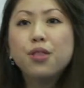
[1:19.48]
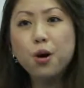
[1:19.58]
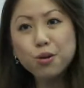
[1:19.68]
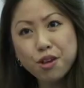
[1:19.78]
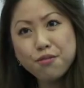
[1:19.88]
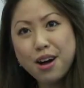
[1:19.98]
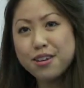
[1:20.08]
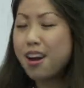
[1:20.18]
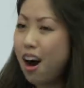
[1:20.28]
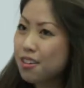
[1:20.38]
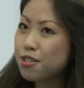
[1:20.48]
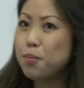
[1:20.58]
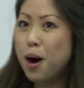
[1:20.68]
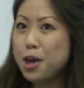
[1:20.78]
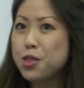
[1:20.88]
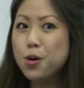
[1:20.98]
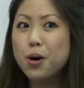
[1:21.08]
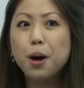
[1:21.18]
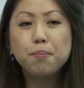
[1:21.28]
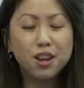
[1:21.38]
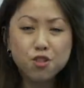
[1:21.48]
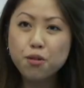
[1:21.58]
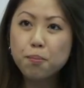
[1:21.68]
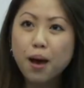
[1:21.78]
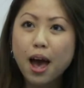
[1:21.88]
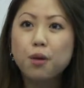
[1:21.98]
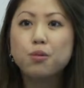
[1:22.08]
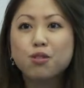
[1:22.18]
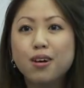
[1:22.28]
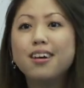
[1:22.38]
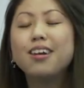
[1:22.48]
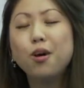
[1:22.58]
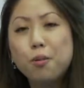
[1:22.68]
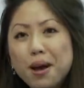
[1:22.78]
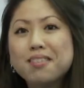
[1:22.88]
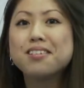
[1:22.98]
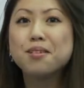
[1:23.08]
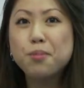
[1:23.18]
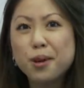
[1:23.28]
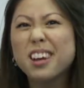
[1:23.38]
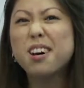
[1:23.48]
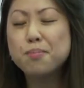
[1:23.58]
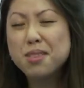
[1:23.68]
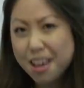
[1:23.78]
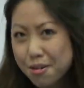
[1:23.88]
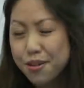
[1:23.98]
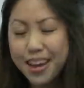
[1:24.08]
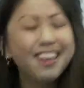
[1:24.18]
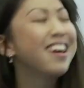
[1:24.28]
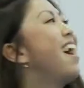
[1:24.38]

They're also found in us, but I thought a picture of a bear was a lot better than putting up a selfie.